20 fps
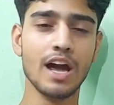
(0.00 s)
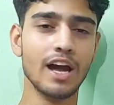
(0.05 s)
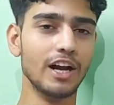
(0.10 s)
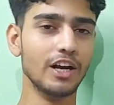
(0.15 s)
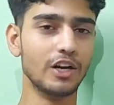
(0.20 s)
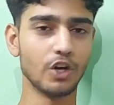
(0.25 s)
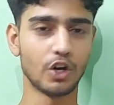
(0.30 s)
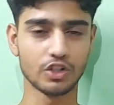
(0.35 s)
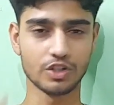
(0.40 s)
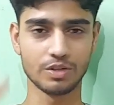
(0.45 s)
He
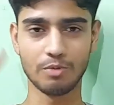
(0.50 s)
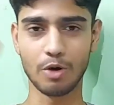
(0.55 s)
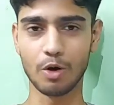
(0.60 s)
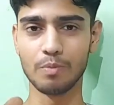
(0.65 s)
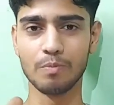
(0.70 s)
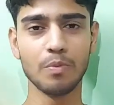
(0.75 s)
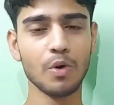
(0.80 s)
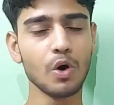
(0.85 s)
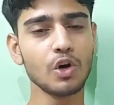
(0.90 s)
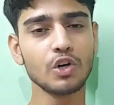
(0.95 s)
talks
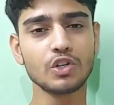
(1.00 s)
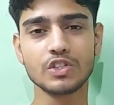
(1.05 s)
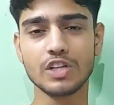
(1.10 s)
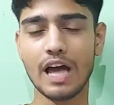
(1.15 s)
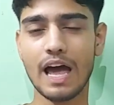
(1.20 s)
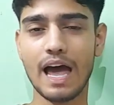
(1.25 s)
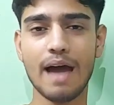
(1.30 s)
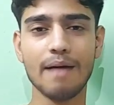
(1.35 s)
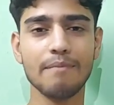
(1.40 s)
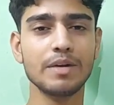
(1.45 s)
about books,
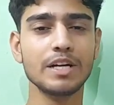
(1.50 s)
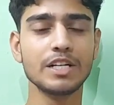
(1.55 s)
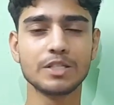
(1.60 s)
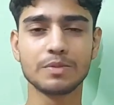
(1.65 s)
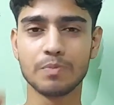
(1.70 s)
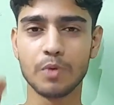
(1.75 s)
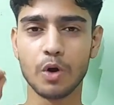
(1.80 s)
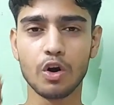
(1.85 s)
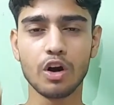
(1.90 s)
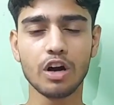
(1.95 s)
habits,
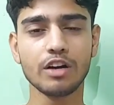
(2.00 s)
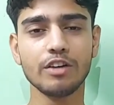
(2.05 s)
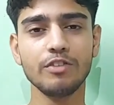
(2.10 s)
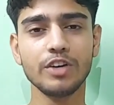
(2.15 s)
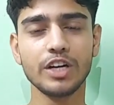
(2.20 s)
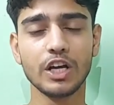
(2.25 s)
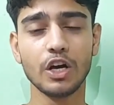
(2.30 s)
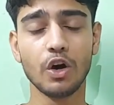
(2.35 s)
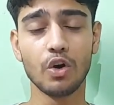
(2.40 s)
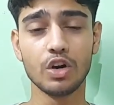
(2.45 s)

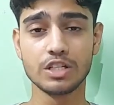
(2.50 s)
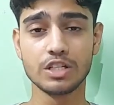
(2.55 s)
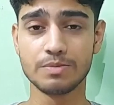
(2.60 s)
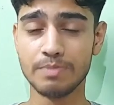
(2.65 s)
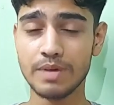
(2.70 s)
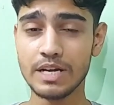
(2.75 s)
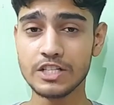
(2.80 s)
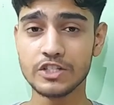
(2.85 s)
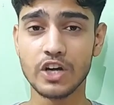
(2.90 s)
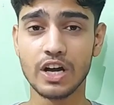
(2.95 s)
productivity on
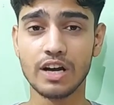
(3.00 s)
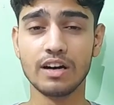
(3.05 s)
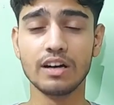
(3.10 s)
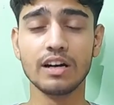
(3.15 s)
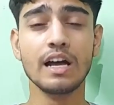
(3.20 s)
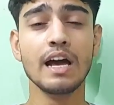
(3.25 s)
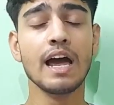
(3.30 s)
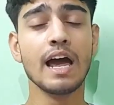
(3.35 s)
main channel,